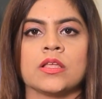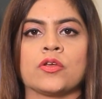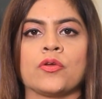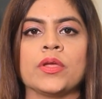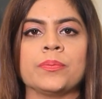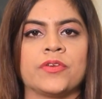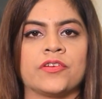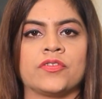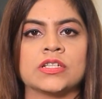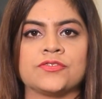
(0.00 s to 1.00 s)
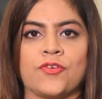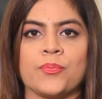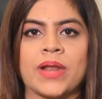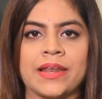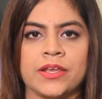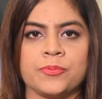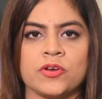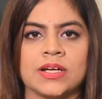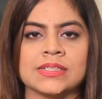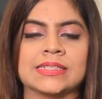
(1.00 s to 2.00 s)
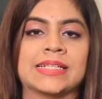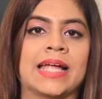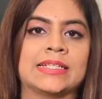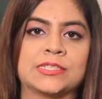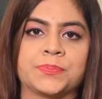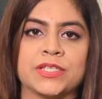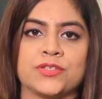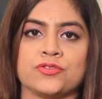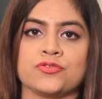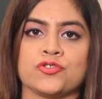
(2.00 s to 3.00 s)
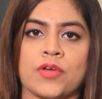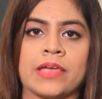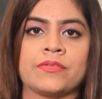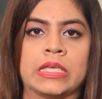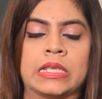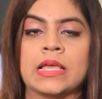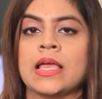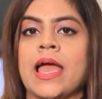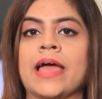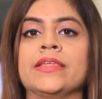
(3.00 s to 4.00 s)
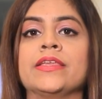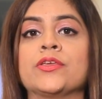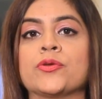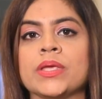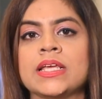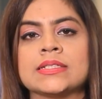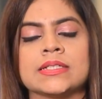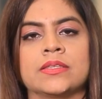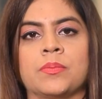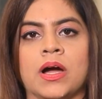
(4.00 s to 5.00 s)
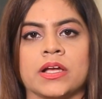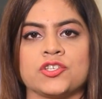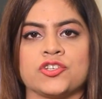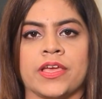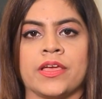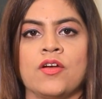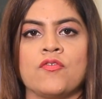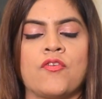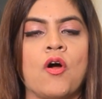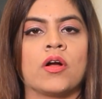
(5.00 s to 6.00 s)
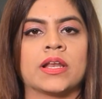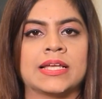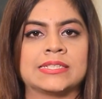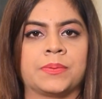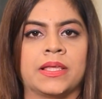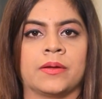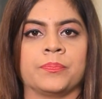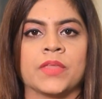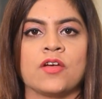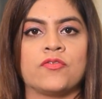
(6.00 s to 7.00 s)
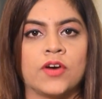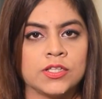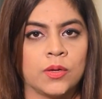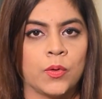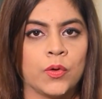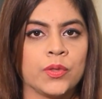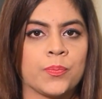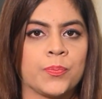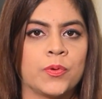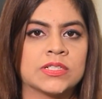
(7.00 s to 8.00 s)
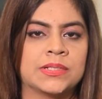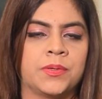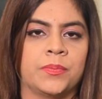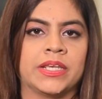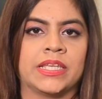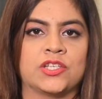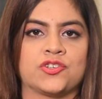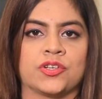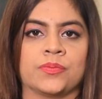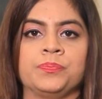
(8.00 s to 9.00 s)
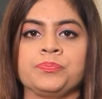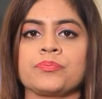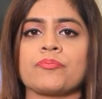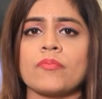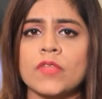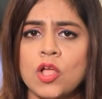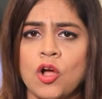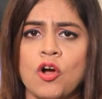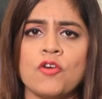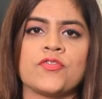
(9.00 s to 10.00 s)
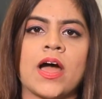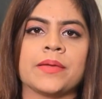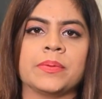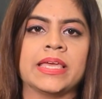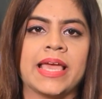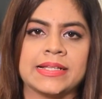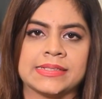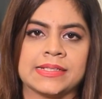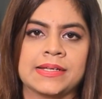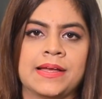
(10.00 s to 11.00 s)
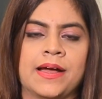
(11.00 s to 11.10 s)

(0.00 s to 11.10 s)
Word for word: The growing preference for branded products is anticipated to drive in an increase in the market share for organized player. Furthermore, the proposed implementation of BIS